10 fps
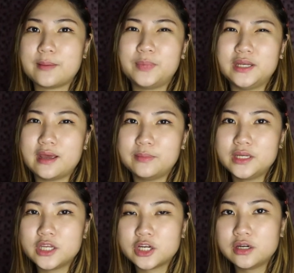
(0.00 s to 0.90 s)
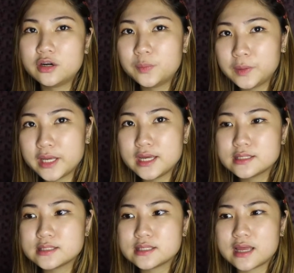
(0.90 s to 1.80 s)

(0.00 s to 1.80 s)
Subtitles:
epidemic here in our place,